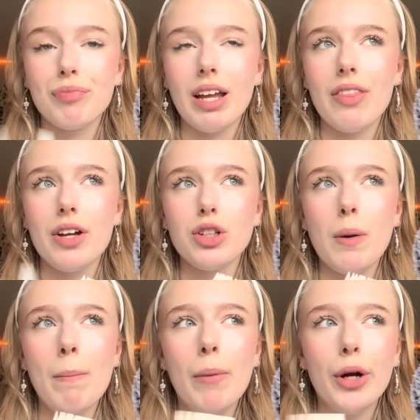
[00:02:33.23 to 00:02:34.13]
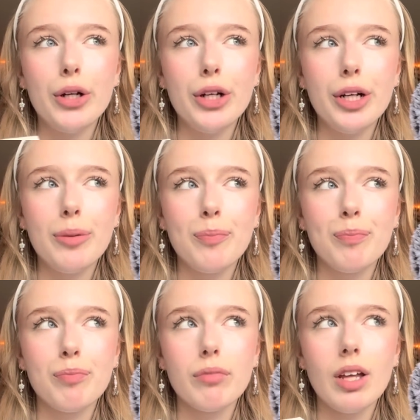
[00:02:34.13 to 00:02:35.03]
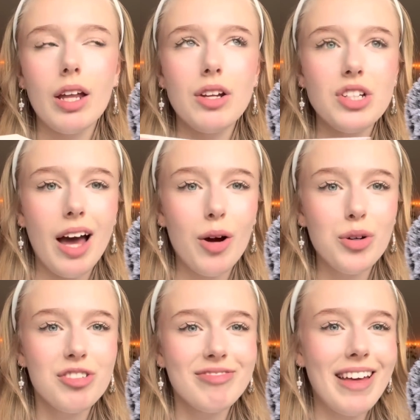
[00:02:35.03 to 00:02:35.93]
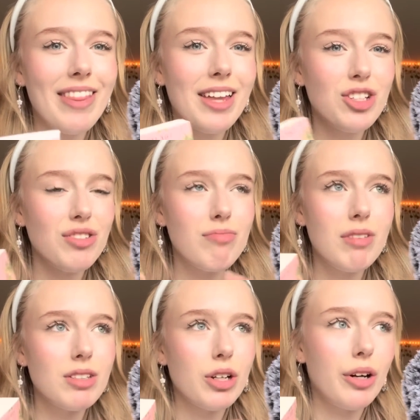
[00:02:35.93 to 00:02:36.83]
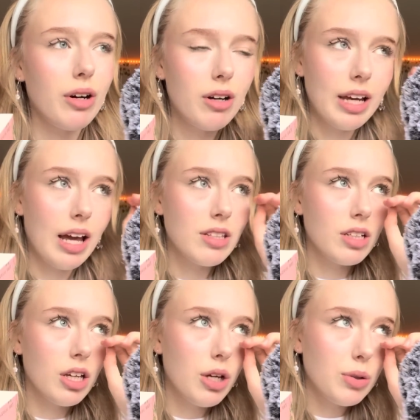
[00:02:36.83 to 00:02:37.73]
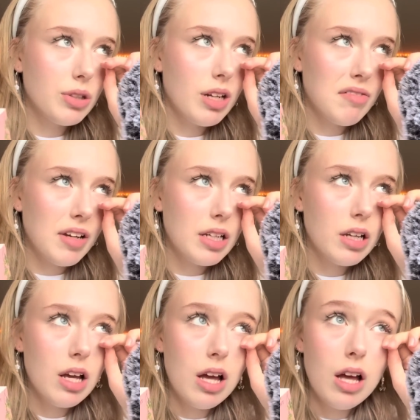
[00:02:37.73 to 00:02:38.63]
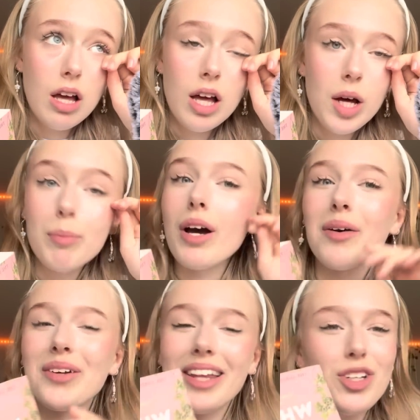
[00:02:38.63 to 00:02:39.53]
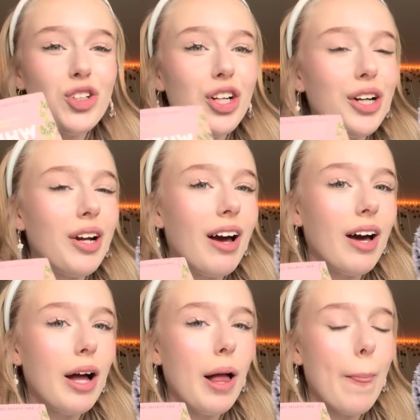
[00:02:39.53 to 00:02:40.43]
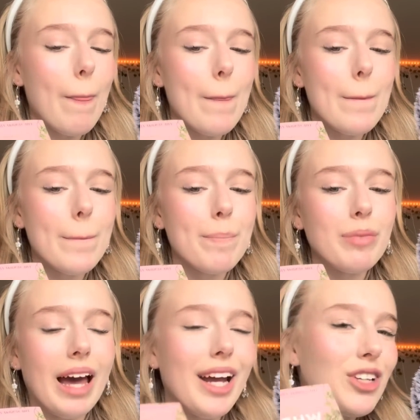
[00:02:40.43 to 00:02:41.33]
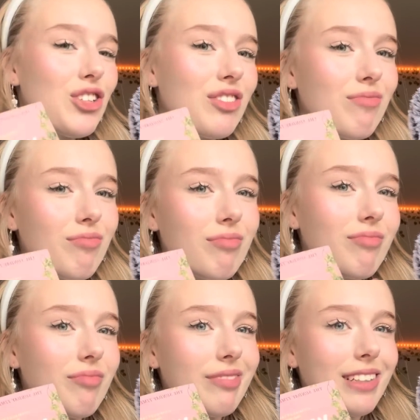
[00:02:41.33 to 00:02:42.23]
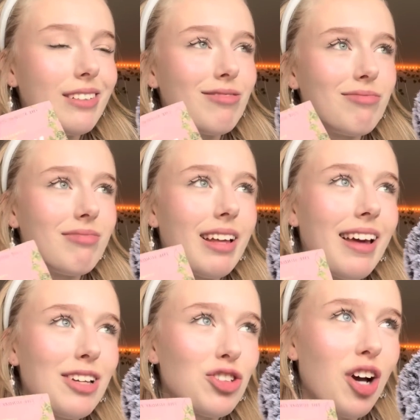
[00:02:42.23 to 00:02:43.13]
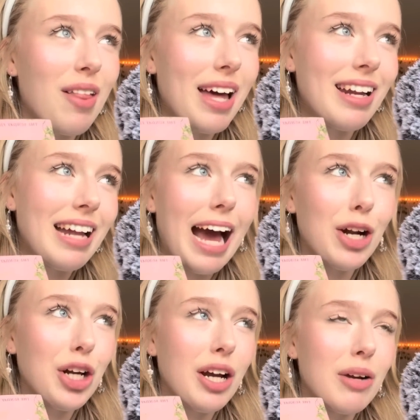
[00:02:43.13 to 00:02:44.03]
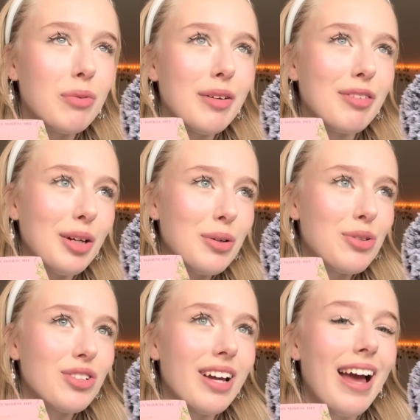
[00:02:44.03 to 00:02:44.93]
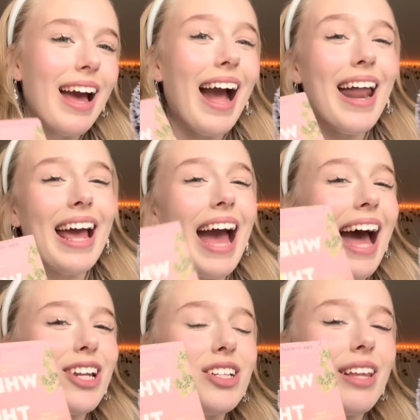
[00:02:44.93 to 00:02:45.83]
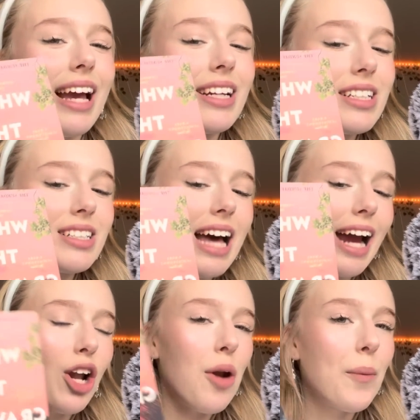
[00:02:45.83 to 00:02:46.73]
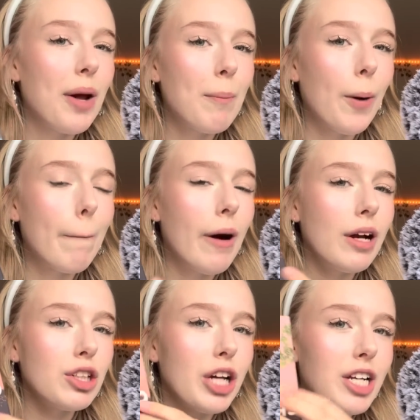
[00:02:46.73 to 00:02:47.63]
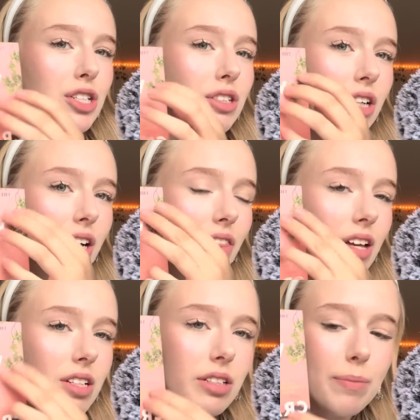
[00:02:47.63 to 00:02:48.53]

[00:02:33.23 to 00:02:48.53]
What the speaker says: there's a murder in a town, and then this girl gets accused of it. I'm not really sure. I just saw that it had good reviews, and I had to decide on one more book, so I just took this.